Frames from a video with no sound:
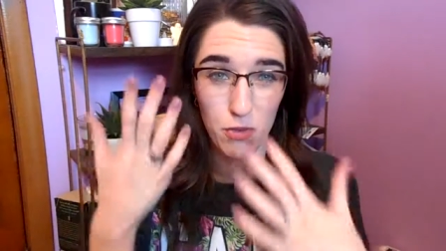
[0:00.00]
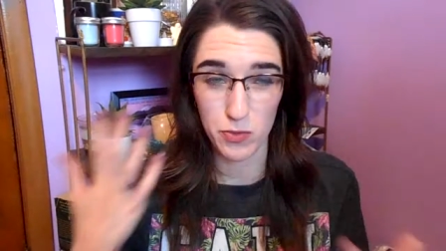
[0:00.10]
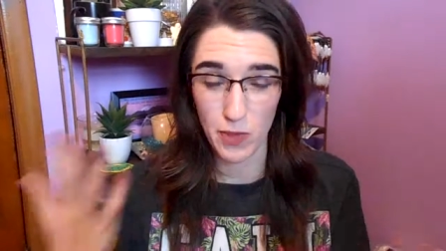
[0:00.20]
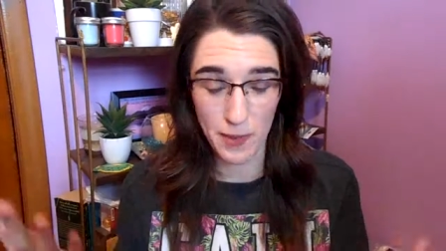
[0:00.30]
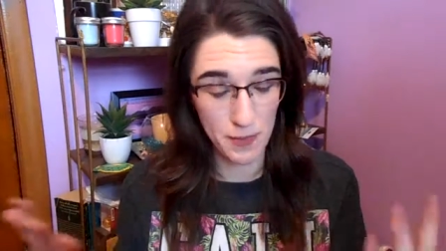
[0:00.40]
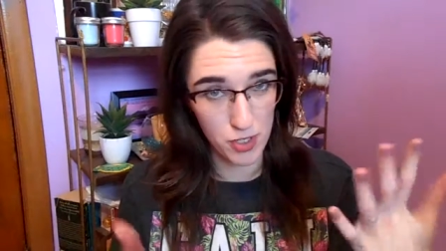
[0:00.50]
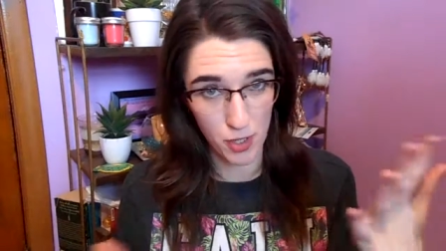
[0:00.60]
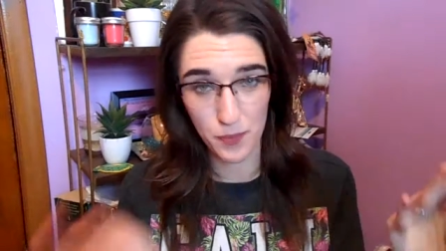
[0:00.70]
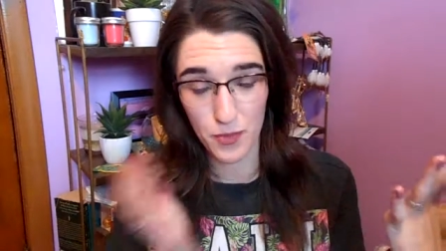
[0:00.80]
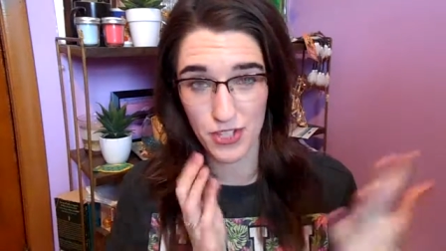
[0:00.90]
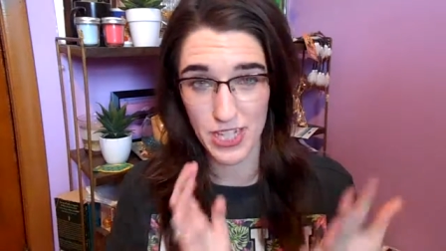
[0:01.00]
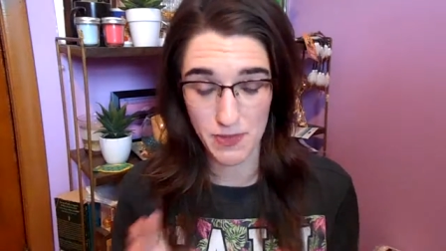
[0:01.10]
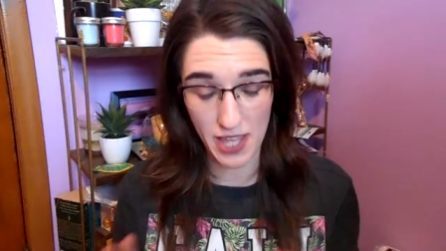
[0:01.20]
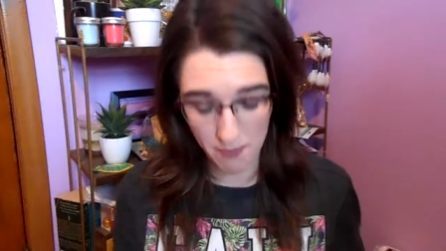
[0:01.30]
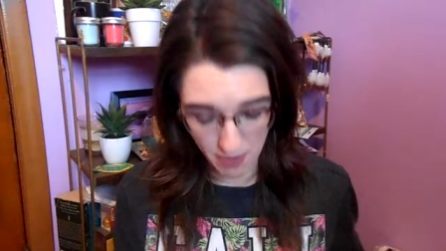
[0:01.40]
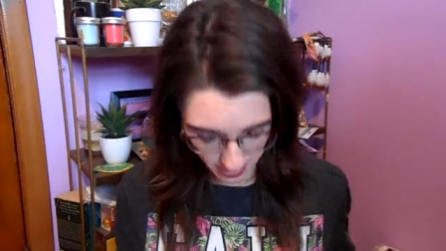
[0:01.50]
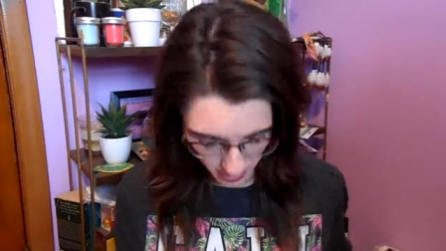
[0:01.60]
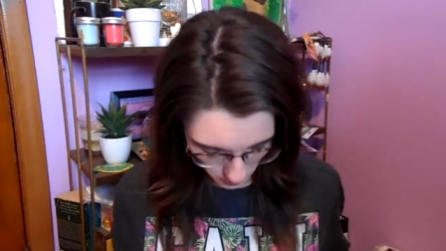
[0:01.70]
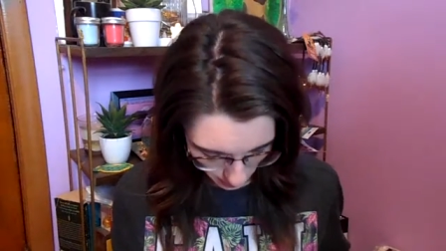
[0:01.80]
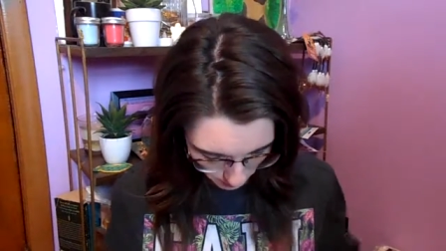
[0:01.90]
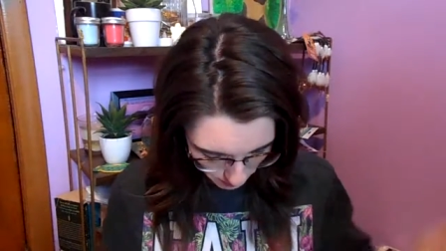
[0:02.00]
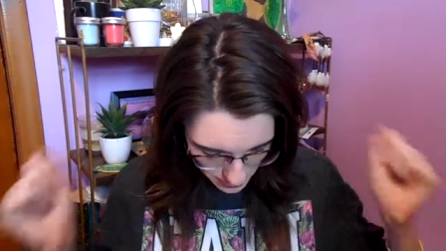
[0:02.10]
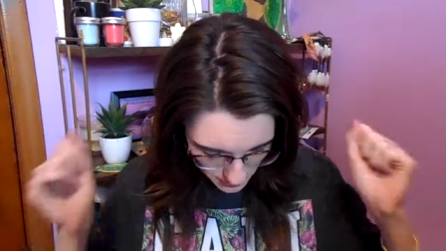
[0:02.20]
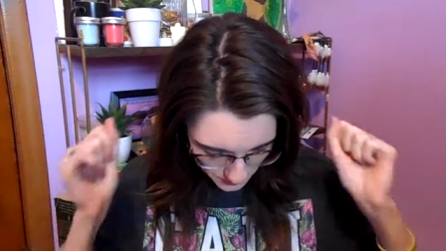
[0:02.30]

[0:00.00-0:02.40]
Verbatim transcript: as well so just keep that in mind as well but